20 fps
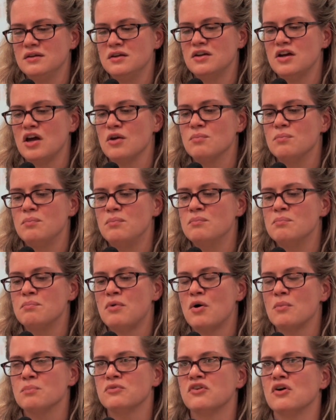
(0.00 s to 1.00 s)
know,
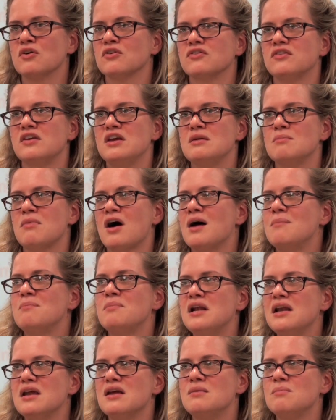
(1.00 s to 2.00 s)
pop song seen by a
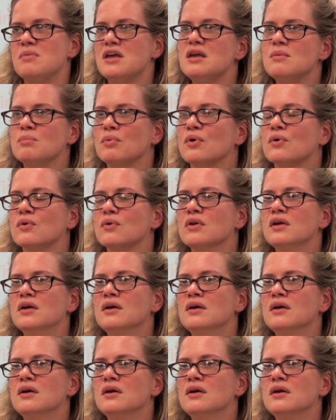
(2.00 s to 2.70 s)
billion people.